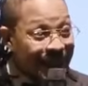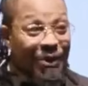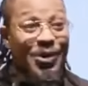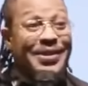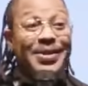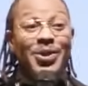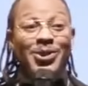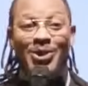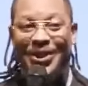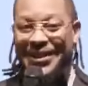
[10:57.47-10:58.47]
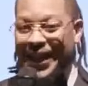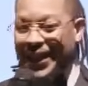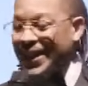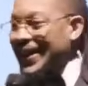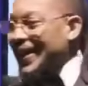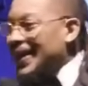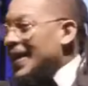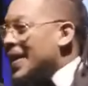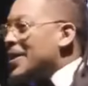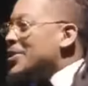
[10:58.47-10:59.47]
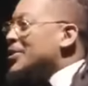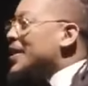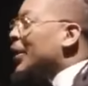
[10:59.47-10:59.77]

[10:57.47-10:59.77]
There was zero soul tie. You see,